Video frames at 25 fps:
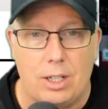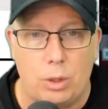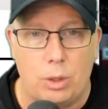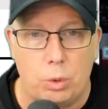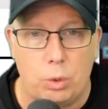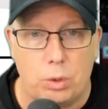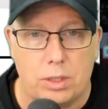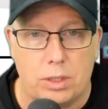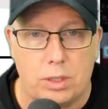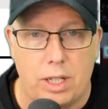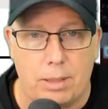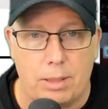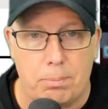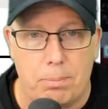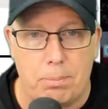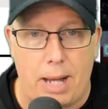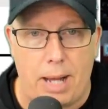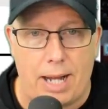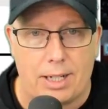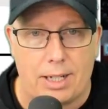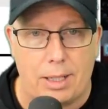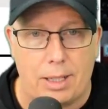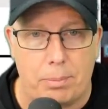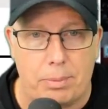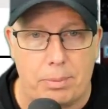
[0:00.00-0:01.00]
who's going to
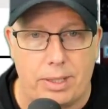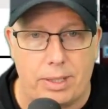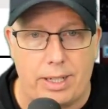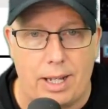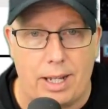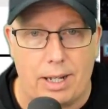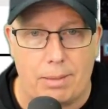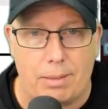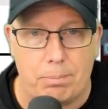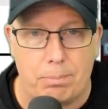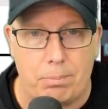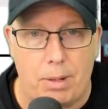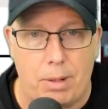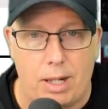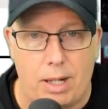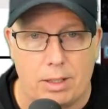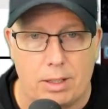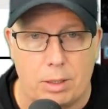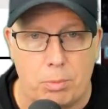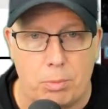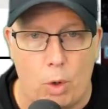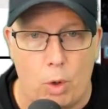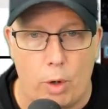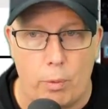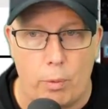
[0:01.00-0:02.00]
back up the
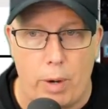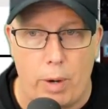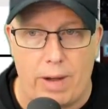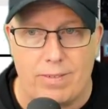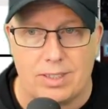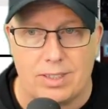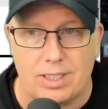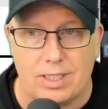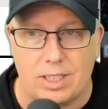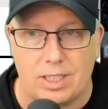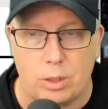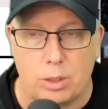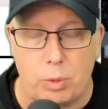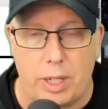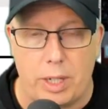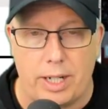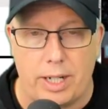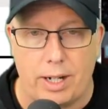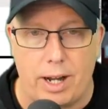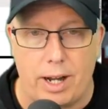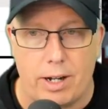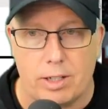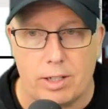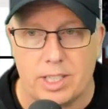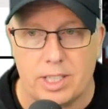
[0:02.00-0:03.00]
Baltimore Ravens this
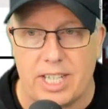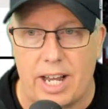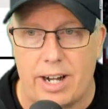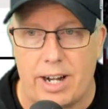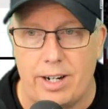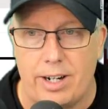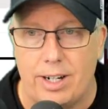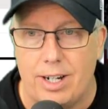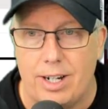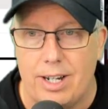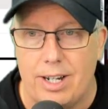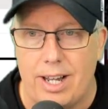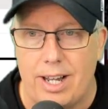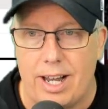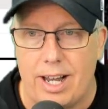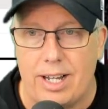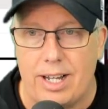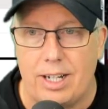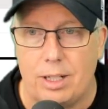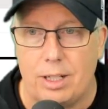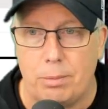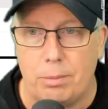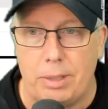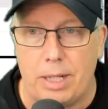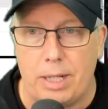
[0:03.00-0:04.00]
weekend under center, and
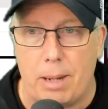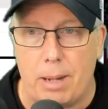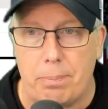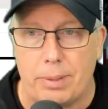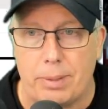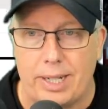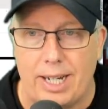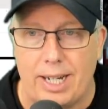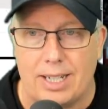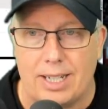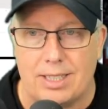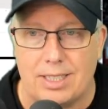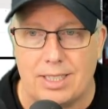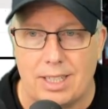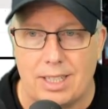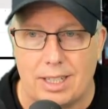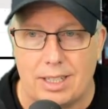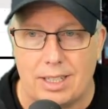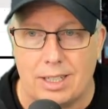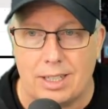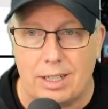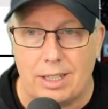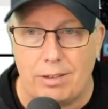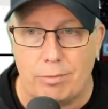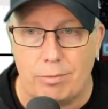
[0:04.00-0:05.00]
he'll be up against
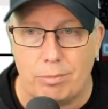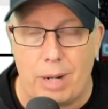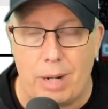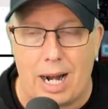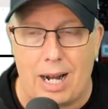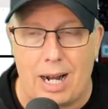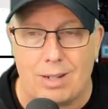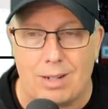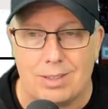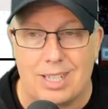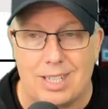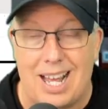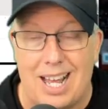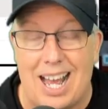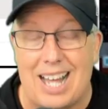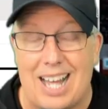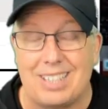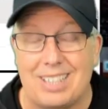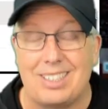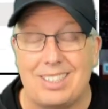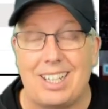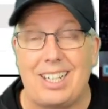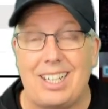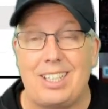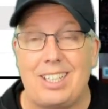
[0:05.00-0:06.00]
the Cleveland Browns
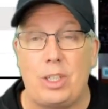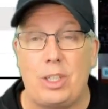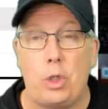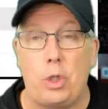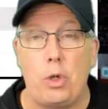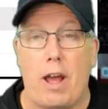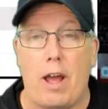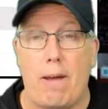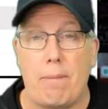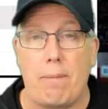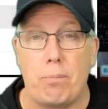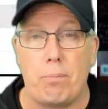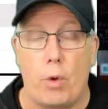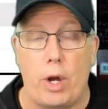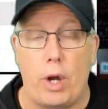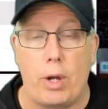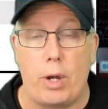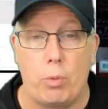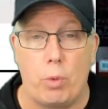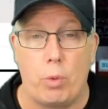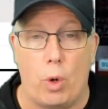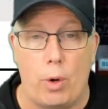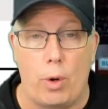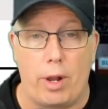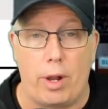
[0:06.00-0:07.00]
as a
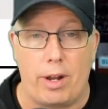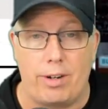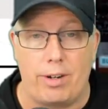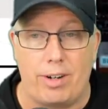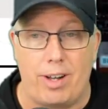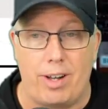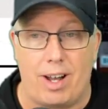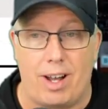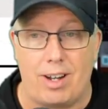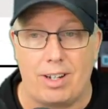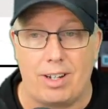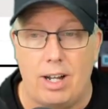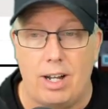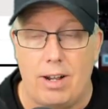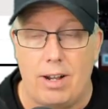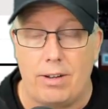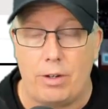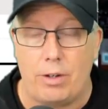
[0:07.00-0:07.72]
2.5-point road underdog.